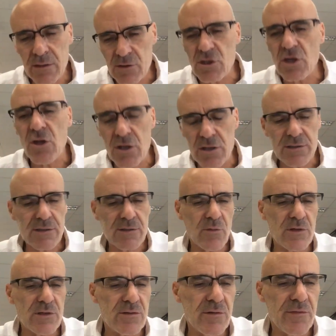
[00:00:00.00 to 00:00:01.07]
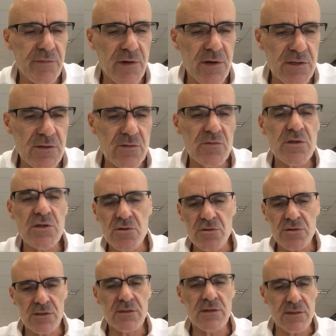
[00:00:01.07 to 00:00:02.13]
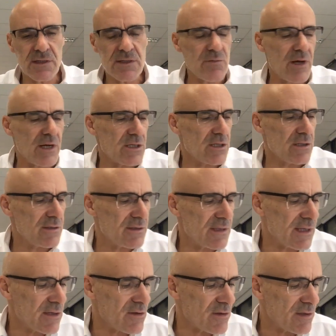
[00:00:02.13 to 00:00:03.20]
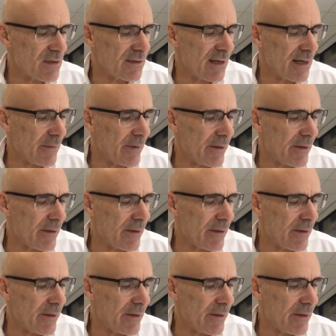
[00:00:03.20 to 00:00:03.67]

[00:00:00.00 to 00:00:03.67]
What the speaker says: John Hertz was the first to use this expression, security dilemma.